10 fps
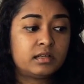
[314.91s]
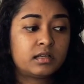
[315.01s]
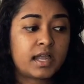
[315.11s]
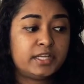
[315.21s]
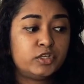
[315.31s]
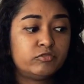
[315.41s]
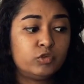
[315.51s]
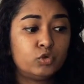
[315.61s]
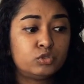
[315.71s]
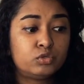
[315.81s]
kind of
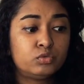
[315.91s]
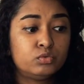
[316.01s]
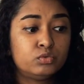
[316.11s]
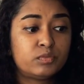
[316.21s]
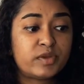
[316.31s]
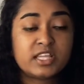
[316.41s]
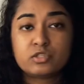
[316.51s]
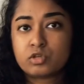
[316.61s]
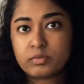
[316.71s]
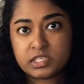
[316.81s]
go through the
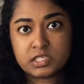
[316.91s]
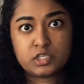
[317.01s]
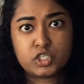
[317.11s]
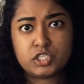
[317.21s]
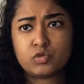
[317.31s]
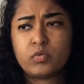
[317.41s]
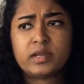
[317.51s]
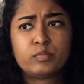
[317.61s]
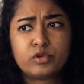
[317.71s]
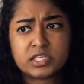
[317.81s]
brainstorming sessions or
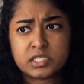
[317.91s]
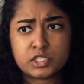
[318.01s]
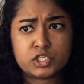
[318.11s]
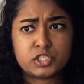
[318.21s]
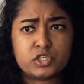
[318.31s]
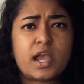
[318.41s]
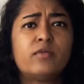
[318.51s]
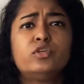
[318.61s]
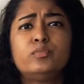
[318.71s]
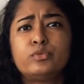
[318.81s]
whiteboarding sessions that I
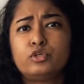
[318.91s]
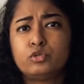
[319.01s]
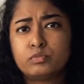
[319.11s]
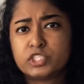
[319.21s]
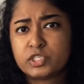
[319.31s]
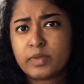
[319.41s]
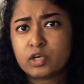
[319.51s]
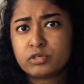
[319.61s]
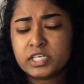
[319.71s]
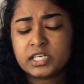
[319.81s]
wouldn't put too much
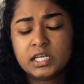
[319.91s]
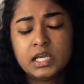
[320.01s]
about it,